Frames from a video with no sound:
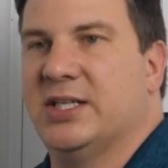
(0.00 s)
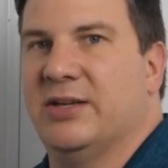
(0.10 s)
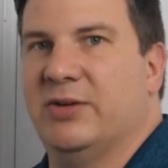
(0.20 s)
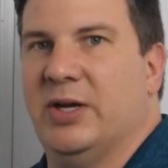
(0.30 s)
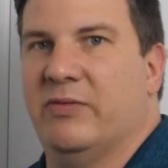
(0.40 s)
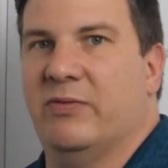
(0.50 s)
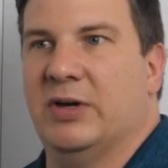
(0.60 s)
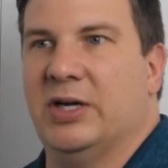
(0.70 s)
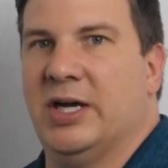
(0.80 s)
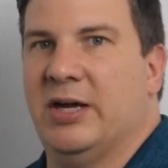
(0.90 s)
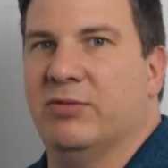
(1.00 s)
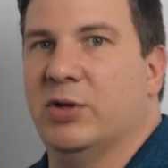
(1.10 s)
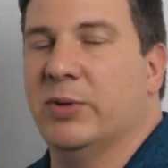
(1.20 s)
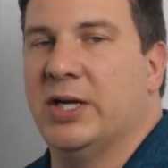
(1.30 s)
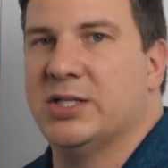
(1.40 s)
If you have very high
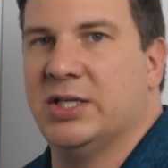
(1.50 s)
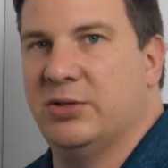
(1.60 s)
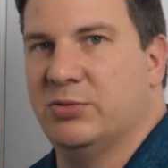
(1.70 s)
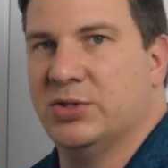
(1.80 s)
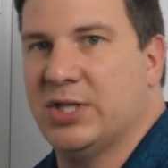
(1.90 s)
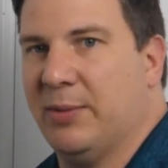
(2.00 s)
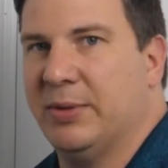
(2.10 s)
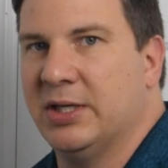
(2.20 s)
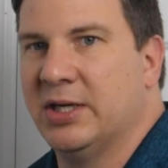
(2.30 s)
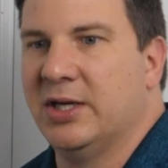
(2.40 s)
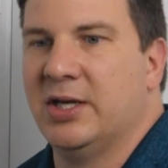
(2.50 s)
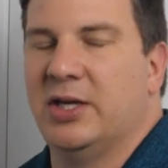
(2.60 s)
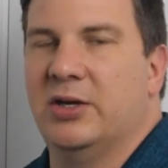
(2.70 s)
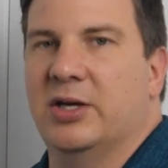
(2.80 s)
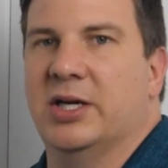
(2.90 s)
flow rates and you stop it,
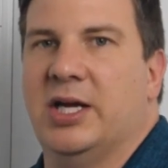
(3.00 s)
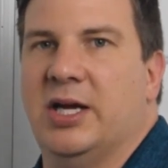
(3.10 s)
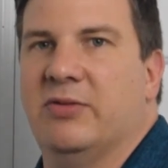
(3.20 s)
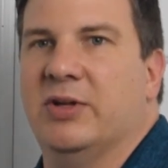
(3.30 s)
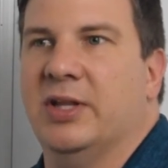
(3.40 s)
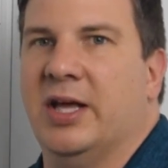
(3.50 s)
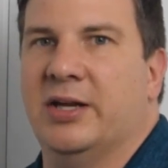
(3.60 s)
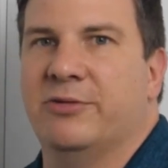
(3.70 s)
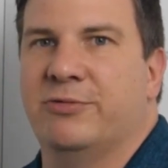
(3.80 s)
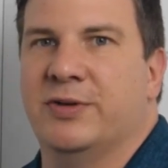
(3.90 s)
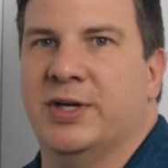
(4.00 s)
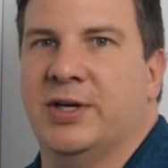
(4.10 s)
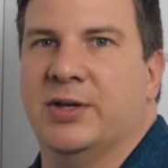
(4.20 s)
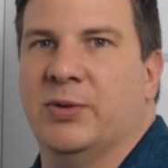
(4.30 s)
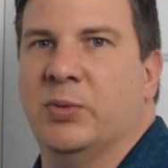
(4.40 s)
you're going to have a lot
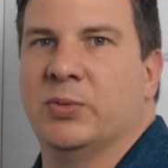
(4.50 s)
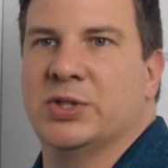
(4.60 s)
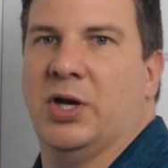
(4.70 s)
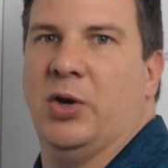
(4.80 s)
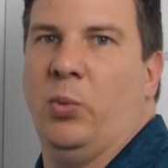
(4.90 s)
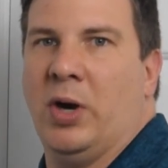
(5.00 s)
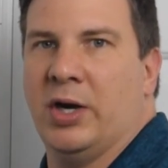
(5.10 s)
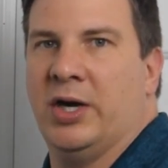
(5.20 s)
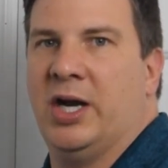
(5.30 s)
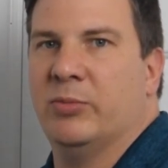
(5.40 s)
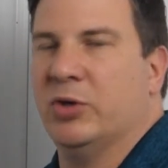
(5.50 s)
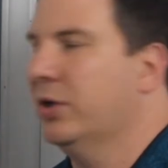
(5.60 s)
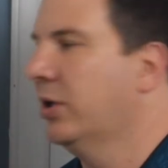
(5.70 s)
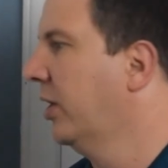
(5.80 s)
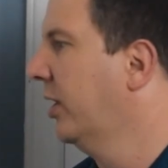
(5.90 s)
of what's called a water hammer
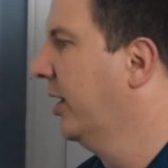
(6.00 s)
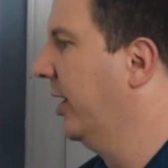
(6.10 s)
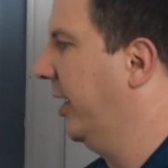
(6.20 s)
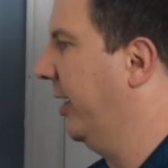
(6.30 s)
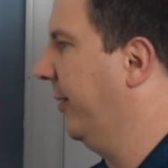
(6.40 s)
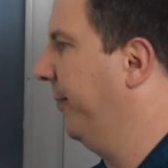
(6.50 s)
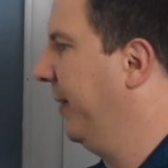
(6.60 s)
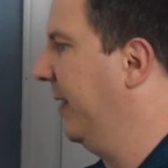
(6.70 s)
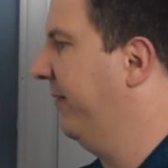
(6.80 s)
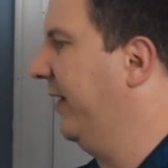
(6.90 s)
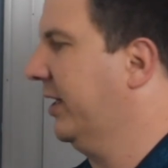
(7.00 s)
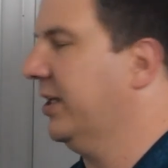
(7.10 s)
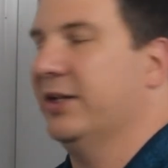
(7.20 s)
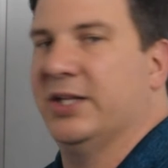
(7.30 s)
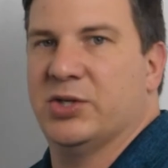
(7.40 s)
effect
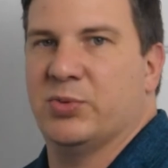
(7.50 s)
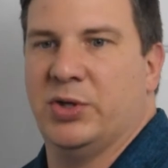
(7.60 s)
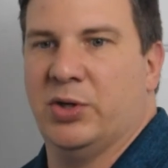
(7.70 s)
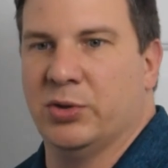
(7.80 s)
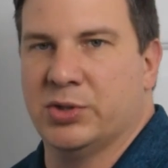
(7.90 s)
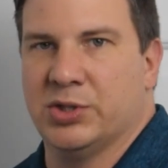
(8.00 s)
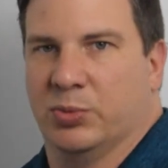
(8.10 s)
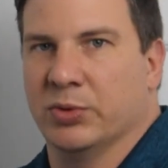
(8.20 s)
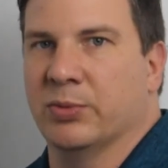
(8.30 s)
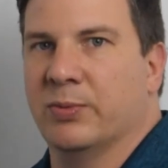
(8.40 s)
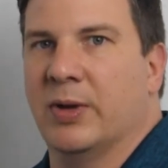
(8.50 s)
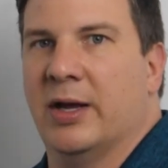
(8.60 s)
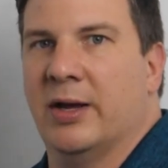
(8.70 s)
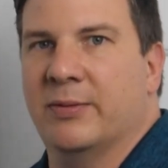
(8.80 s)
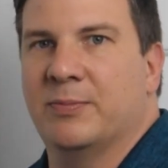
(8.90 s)
on this, where your hoses will
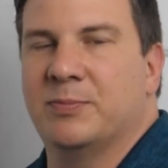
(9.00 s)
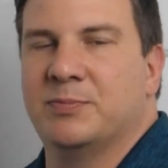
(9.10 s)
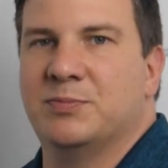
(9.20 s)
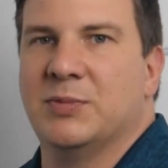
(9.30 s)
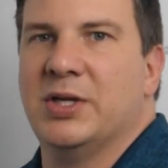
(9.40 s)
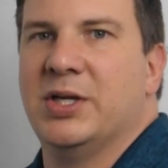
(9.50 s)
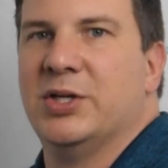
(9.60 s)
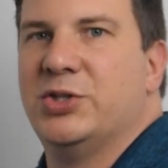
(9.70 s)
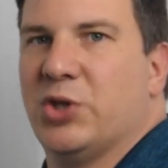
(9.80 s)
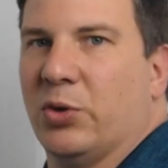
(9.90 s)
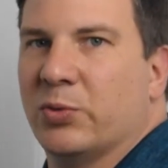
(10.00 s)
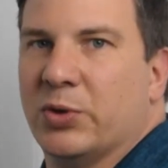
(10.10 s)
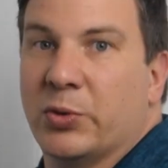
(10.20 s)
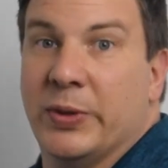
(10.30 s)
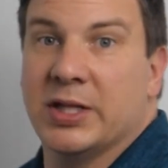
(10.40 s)
jolt
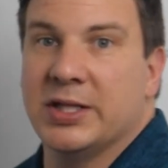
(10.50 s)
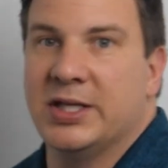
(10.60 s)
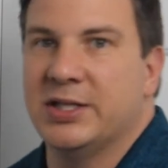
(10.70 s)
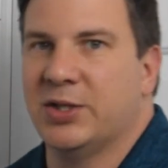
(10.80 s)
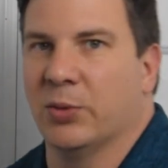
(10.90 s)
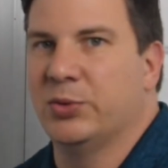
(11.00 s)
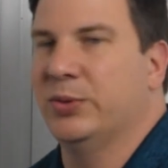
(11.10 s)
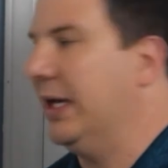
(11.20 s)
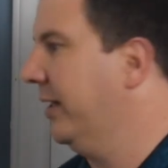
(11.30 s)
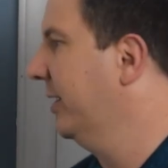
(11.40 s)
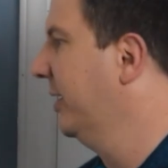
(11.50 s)
real quickly. Don't do that.